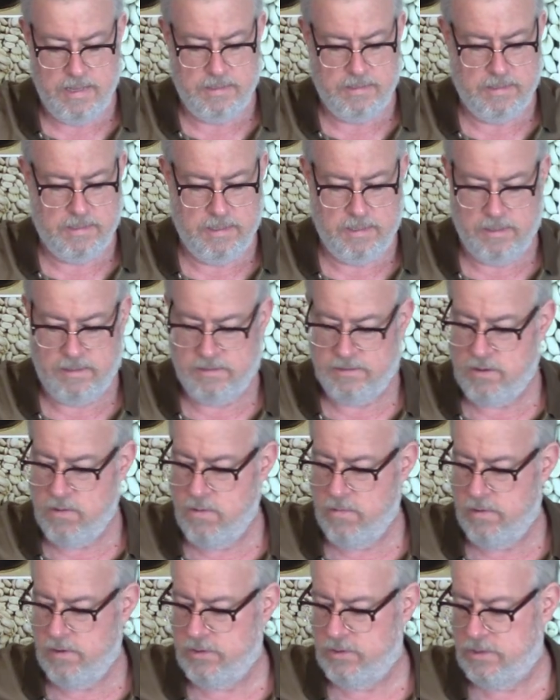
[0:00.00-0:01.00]
the
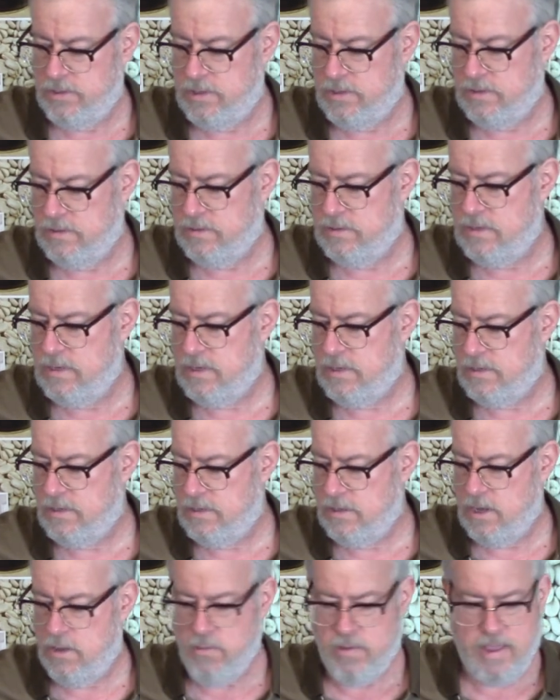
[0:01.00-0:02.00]
origin
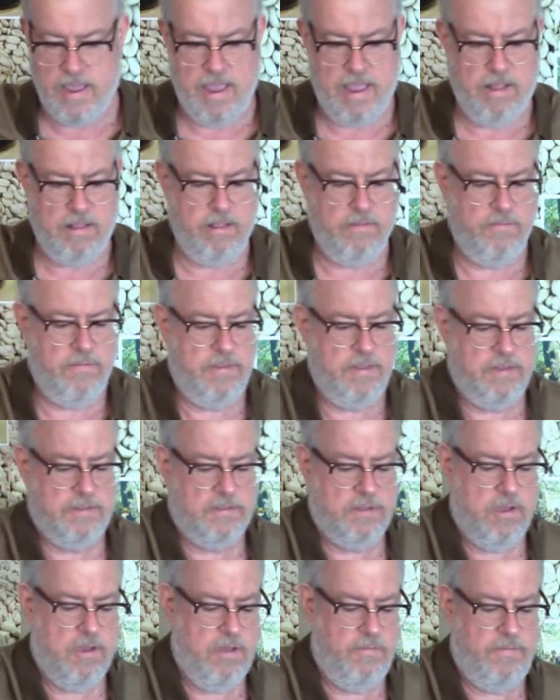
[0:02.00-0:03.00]
locale of this
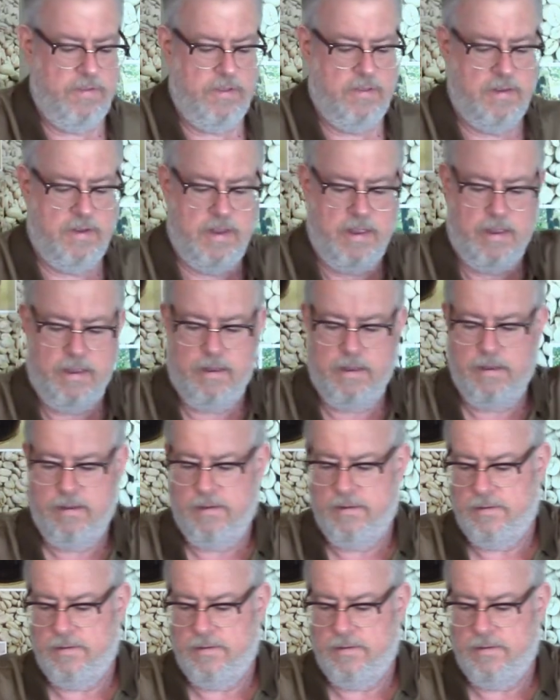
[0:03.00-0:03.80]
coffee today.